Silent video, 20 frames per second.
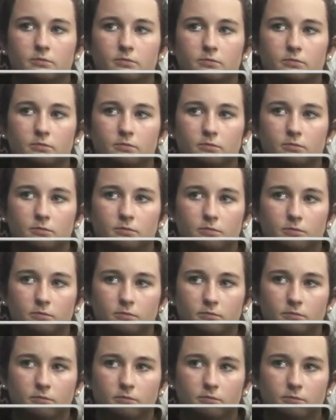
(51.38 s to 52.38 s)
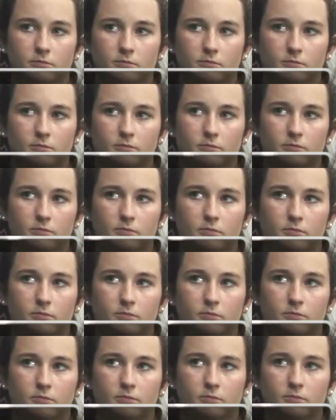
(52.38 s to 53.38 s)

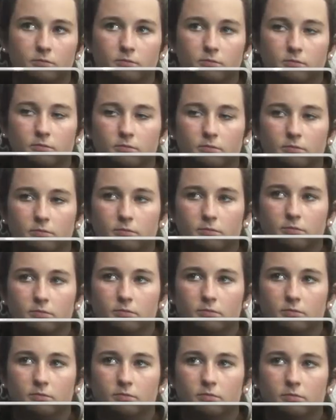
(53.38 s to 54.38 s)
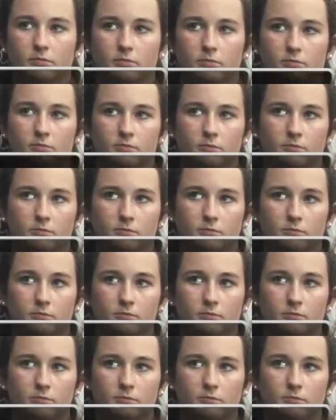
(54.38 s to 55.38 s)

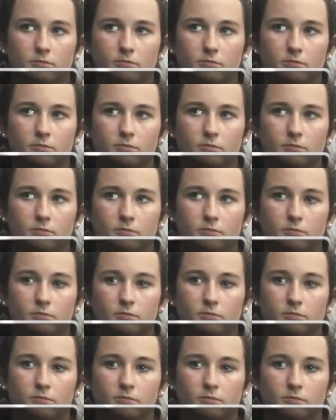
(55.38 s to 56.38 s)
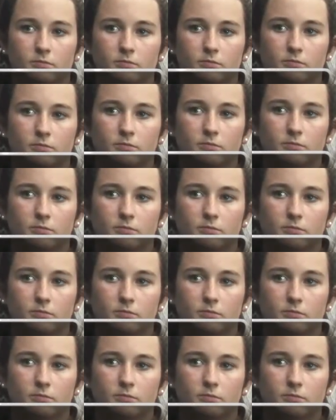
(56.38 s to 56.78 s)
(not speaking)